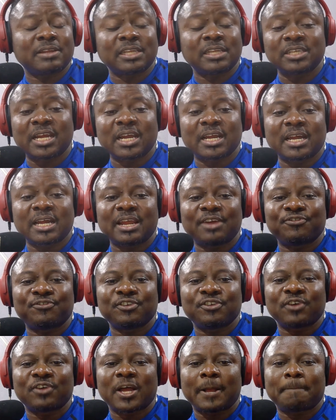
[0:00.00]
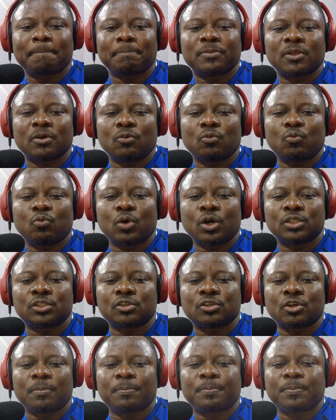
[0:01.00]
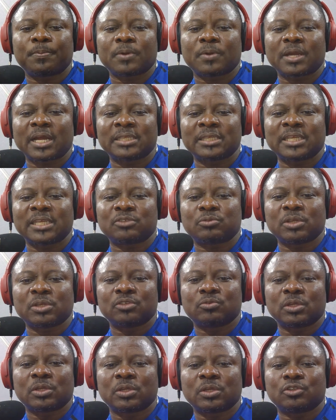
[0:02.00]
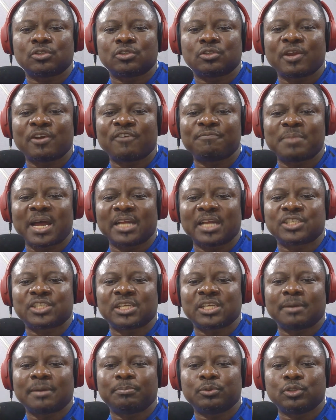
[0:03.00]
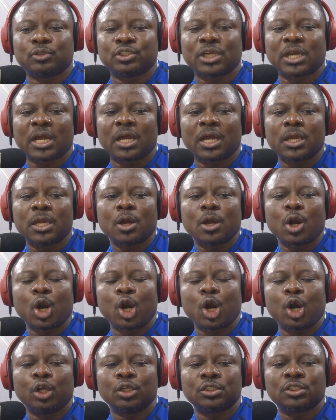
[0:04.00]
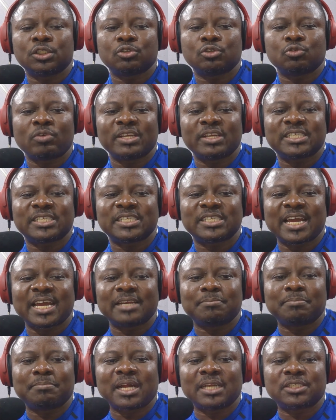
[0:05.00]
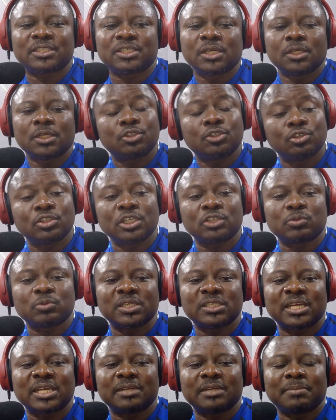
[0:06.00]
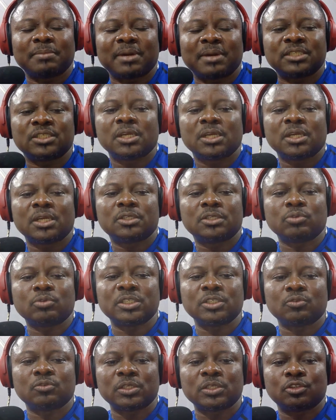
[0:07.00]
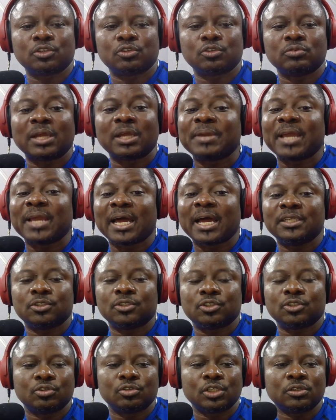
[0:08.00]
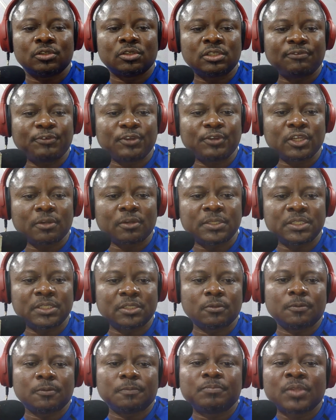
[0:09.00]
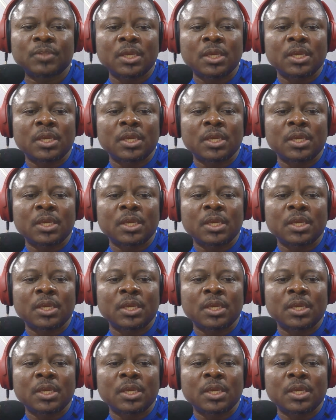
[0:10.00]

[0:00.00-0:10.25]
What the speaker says: Nigeria-Ghana FIFA World Cup Qatar 2022 playoff match in Abuja on 29 March, Tuesday 29 March 2022. Now, I added Tuesday, not for the communique.